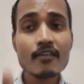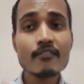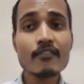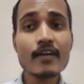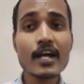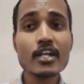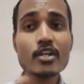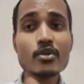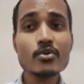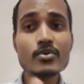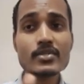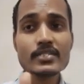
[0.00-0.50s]

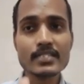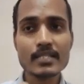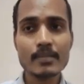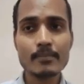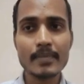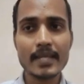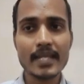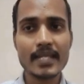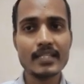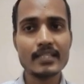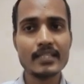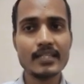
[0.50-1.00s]
value is the
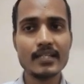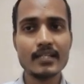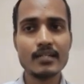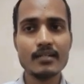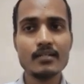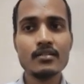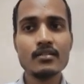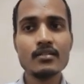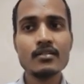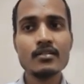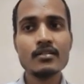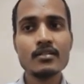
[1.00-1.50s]
main thing.
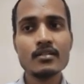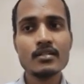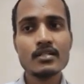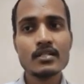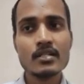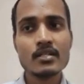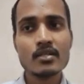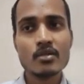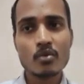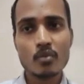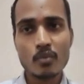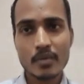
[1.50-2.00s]

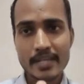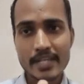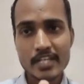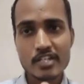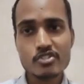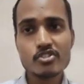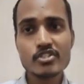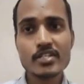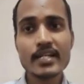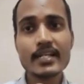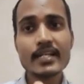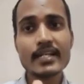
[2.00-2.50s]

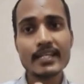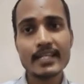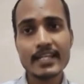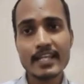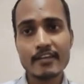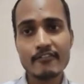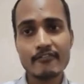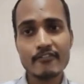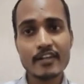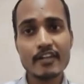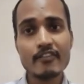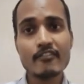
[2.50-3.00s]
Each and
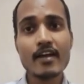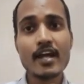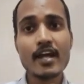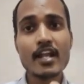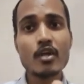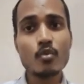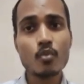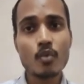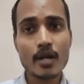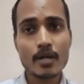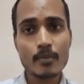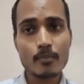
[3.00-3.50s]
every
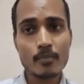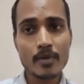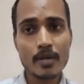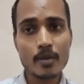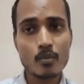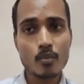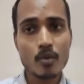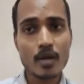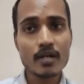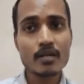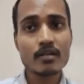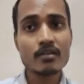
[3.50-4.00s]
value one
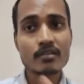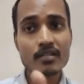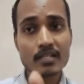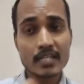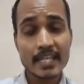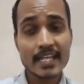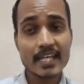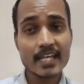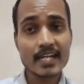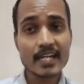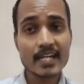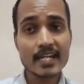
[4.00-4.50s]
by one.
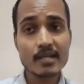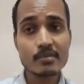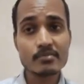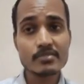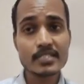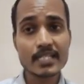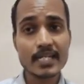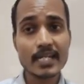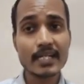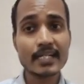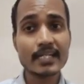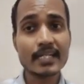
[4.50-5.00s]
Here I am
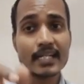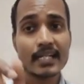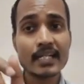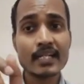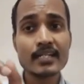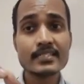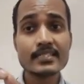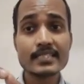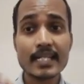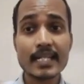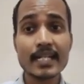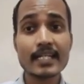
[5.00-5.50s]

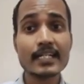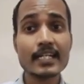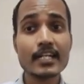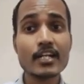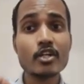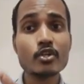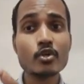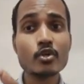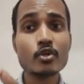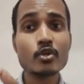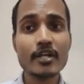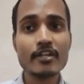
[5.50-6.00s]
selected
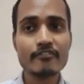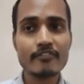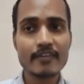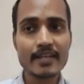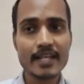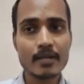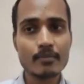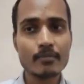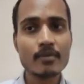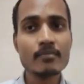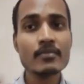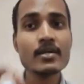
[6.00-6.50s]
a 25
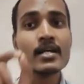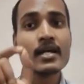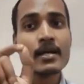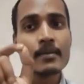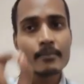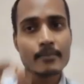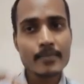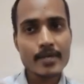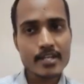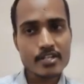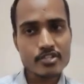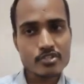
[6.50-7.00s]
mm.
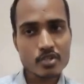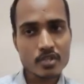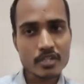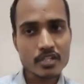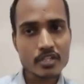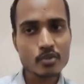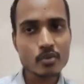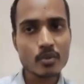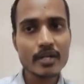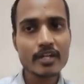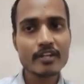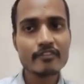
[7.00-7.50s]
Based on
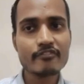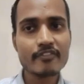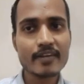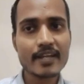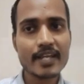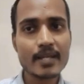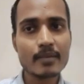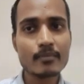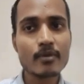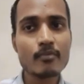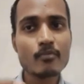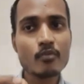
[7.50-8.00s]
the
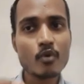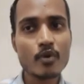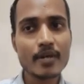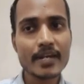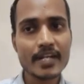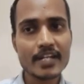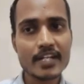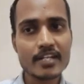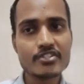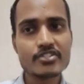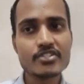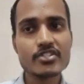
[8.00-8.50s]
25 mm
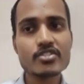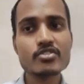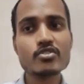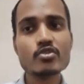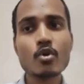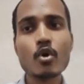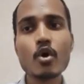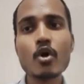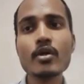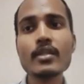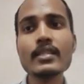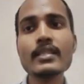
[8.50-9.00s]
orientations,
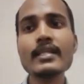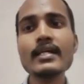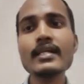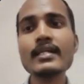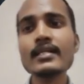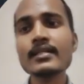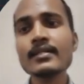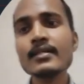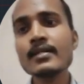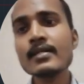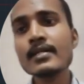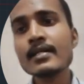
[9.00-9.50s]
all
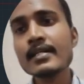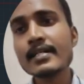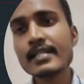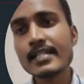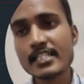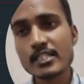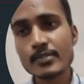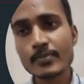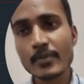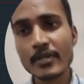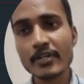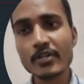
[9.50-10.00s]
that
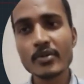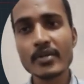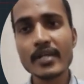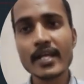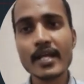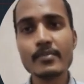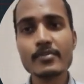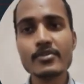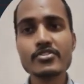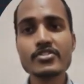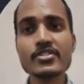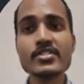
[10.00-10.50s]
respective
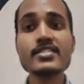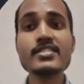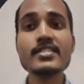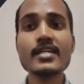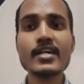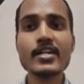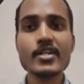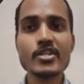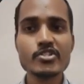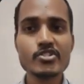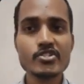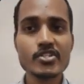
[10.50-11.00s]
dimensions
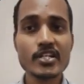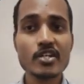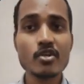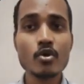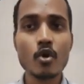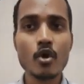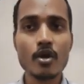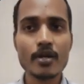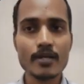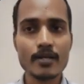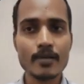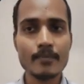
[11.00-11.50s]
arranged in
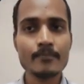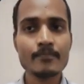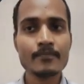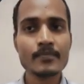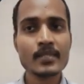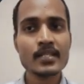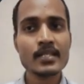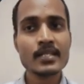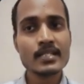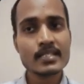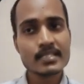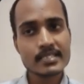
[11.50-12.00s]
order.
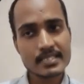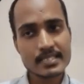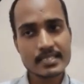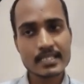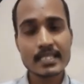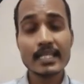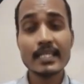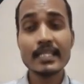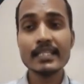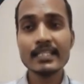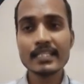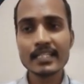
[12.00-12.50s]

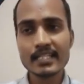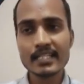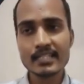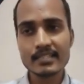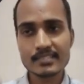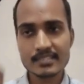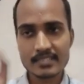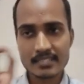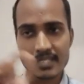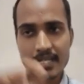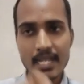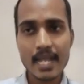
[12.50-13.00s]
See, in
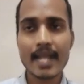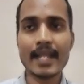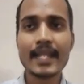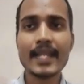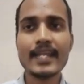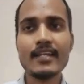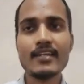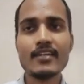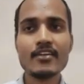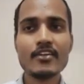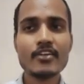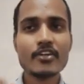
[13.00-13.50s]
this,
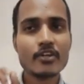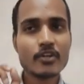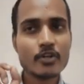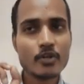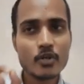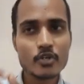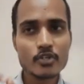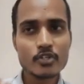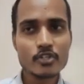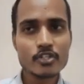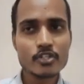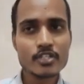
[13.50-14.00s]
again,
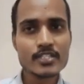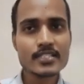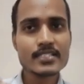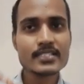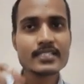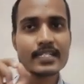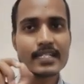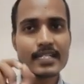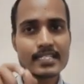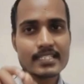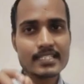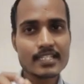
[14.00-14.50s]
go to
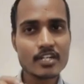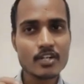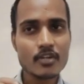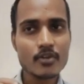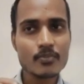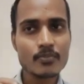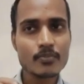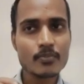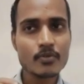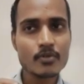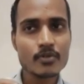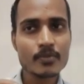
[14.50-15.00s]
this reason
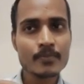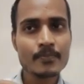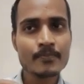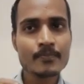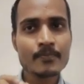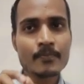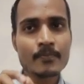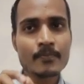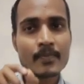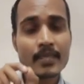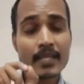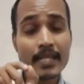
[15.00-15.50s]
output,
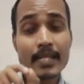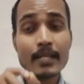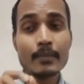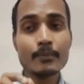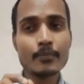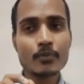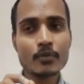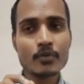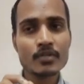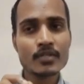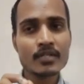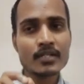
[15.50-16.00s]

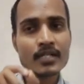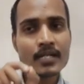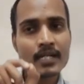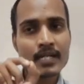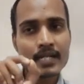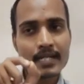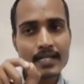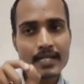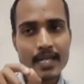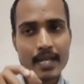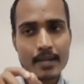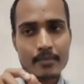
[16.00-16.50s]
input,
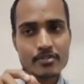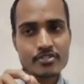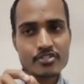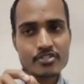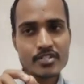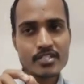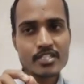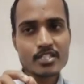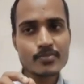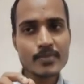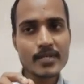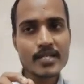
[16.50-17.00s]

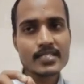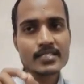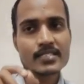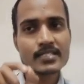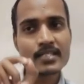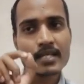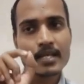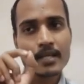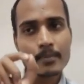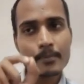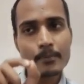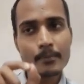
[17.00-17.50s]
dimension
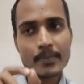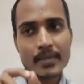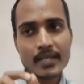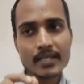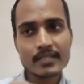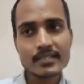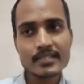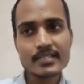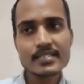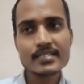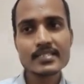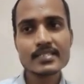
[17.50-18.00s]
space,
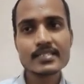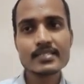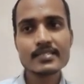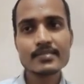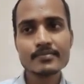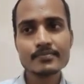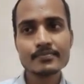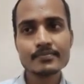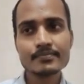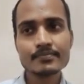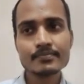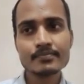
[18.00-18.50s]
pick this
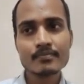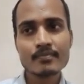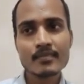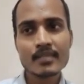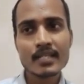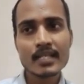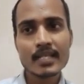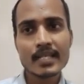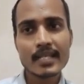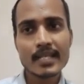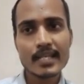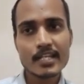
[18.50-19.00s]

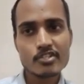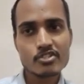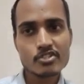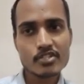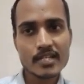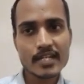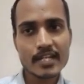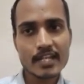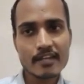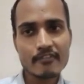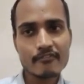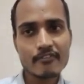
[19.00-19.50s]
each
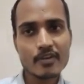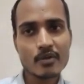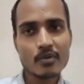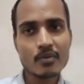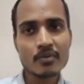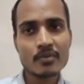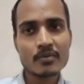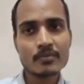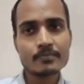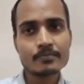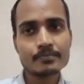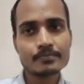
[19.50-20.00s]
and
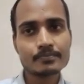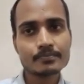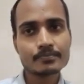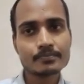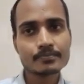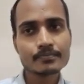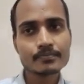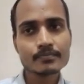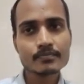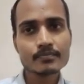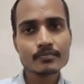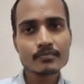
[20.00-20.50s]
every
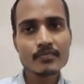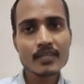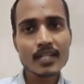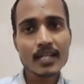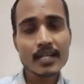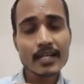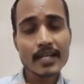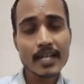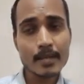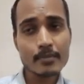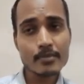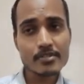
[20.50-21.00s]

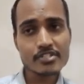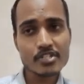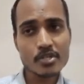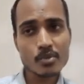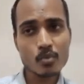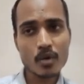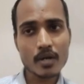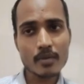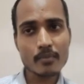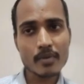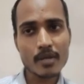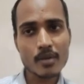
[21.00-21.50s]

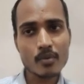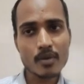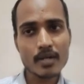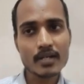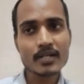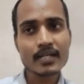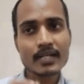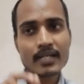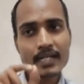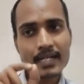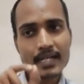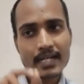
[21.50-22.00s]
dimension one by
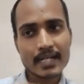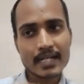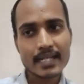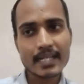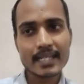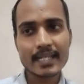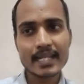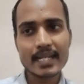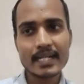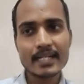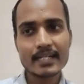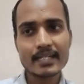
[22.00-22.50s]
one,
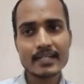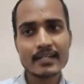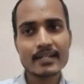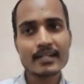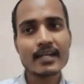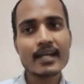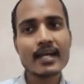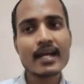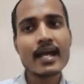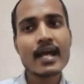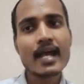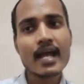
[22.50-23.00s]
click
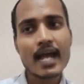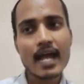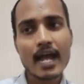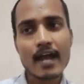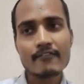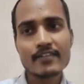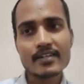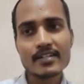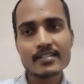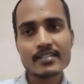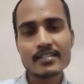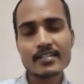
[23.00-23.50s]
enter.
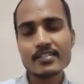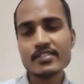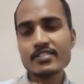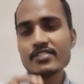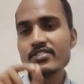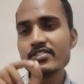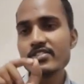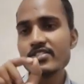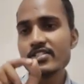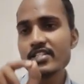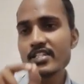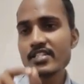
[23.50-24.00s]
After that,
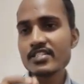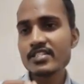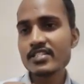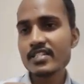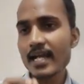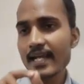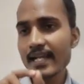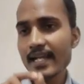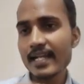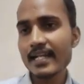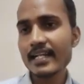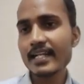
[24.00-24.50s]
just
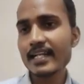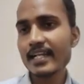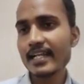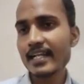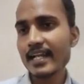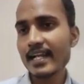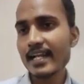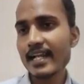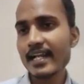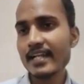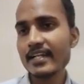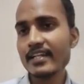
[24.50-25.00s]
again
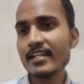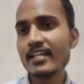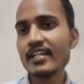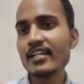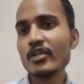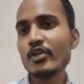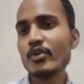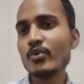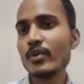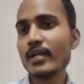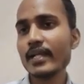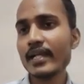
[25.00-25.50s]
click and enter,
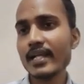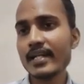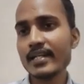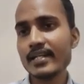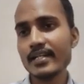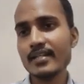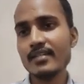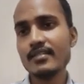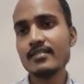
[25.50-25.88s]
you will get